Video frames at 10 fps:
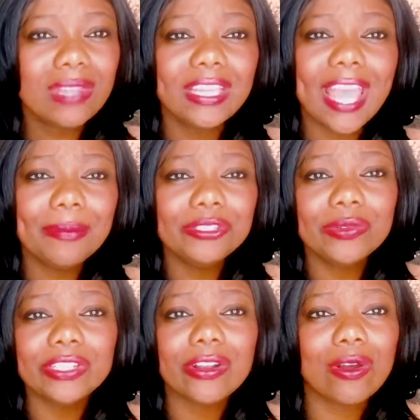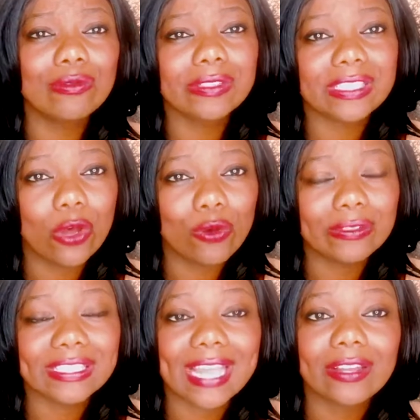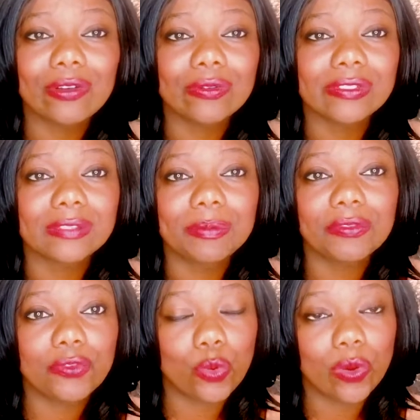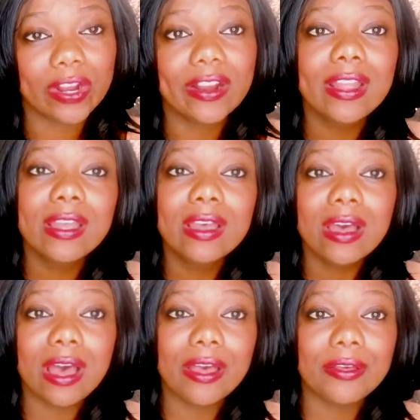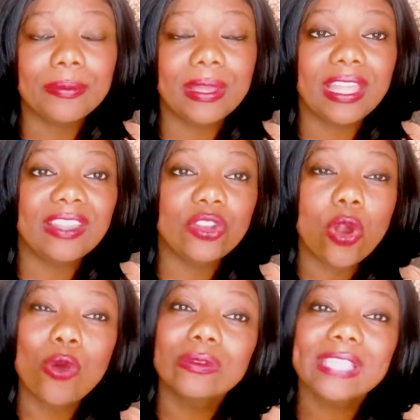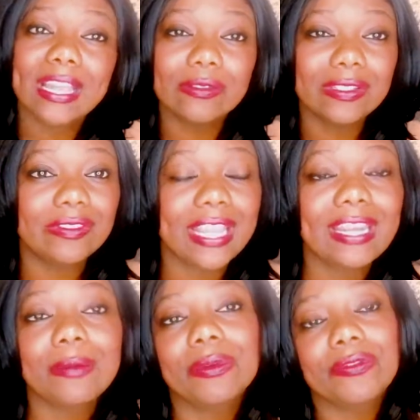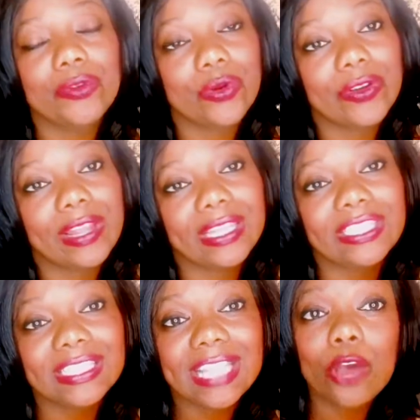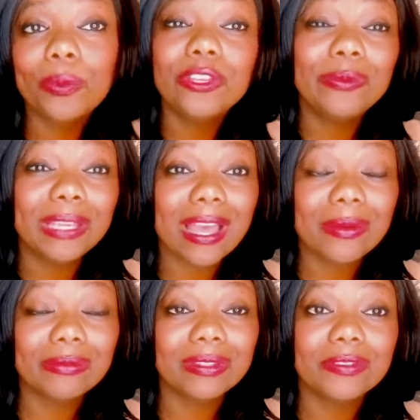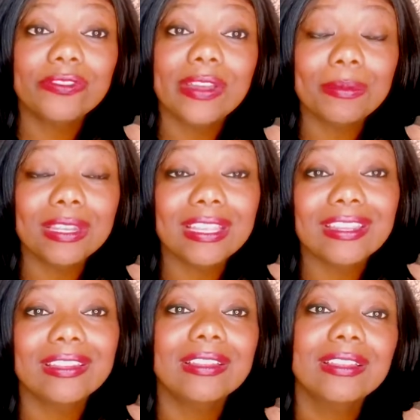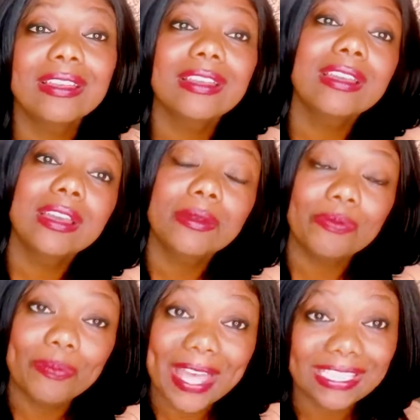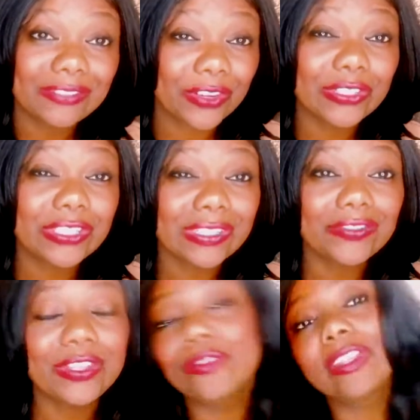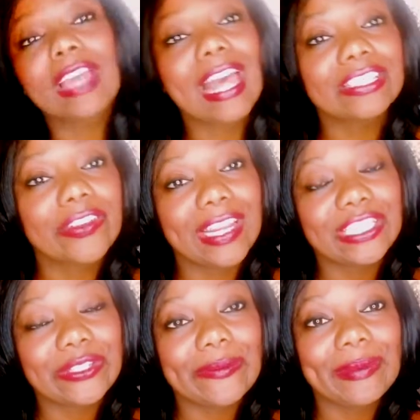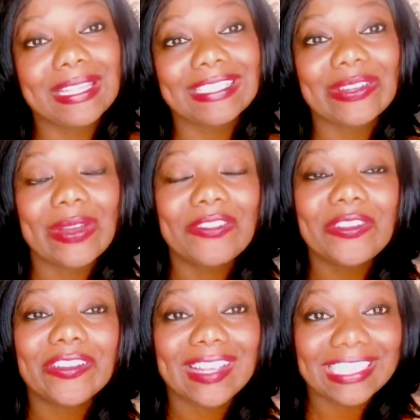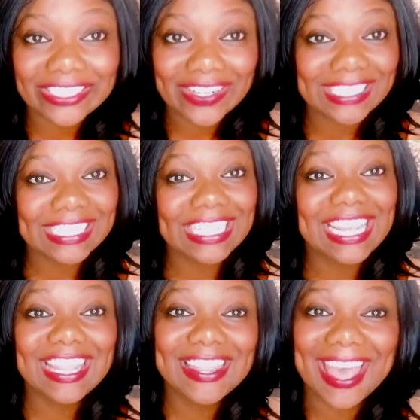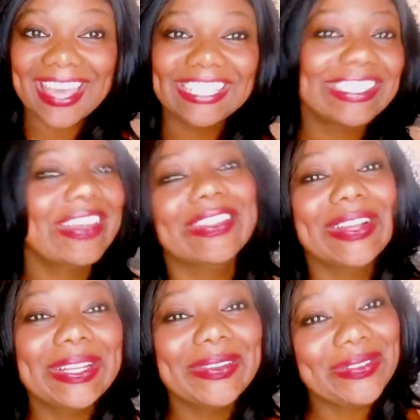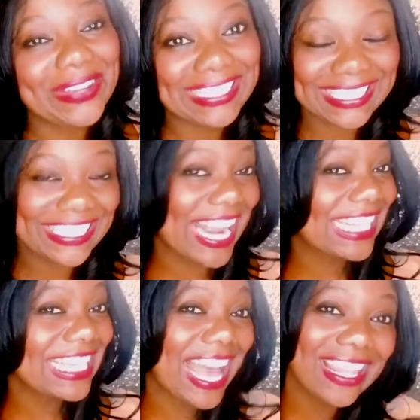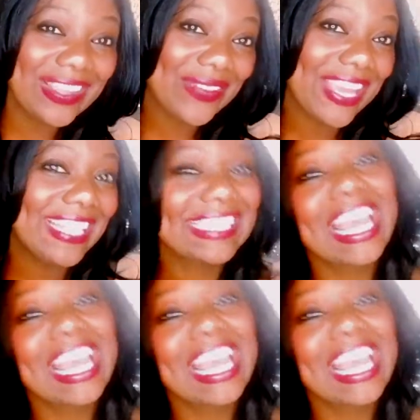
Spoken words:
kept you in your own old cycles before, and your old cycles of dating before, and just helping you become the feminine best version of you that God's created you to be. So if you're interested in that, it's called 31 Ways to Attract a Godly Mate.